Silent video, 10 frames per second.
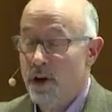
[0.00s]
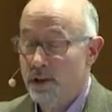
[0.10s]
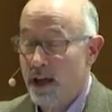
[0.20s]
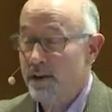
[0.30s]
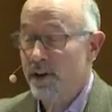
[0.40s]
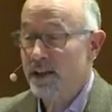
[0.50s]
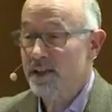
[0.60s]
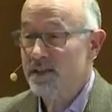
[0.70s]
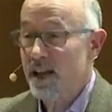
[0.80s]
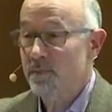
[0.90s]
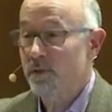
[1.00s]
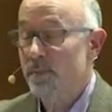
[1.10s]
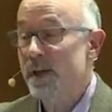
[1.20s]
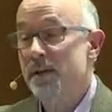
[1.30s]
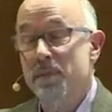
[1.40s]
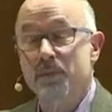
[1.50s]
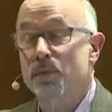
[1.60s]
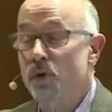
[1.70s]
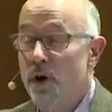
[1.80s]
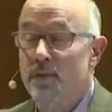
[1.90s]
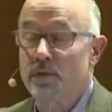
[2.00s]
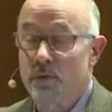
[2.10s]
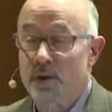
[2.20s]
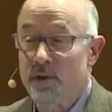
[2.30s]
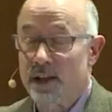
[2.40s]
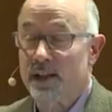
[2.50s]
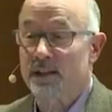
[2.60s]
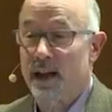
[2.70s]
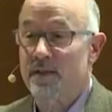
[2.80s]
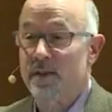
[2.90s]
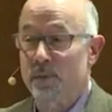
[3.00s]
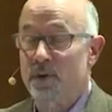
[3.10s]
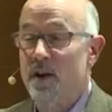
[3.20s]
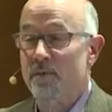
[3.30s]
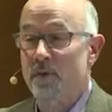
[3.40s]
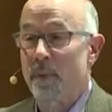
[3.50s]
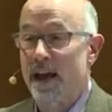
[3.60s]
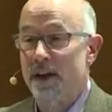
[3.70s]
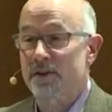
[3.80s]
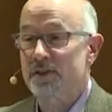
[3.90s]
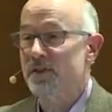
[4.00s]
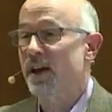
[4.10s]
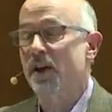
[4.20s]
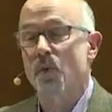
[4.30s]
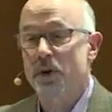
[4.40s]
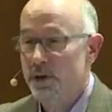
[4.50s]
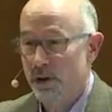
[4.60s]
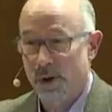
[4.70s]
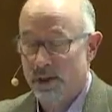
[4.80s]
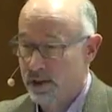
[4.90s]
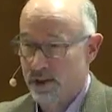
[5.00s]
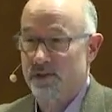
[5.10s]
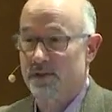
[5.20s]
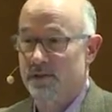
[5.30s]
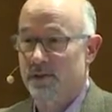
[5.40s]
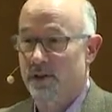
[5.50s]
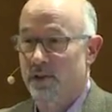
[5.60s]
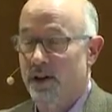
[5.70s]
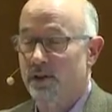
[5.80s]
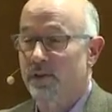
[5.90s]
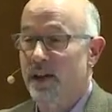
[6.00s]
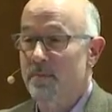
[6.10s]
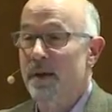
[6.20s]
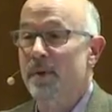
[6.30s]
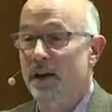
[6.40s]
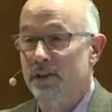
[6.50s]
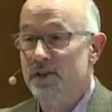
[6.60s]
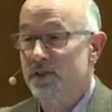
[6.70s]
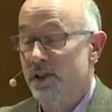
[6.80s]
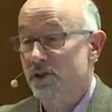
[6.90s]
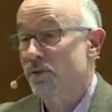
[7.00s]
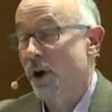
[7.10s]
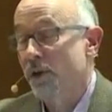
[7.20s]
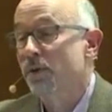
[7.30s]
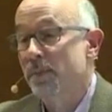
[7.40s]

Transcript: a lot of ideas came from me, but uh, quite frankly, a lot of them would come from my editor saying, we're hearing this. You know, they're, they maybe are listening to other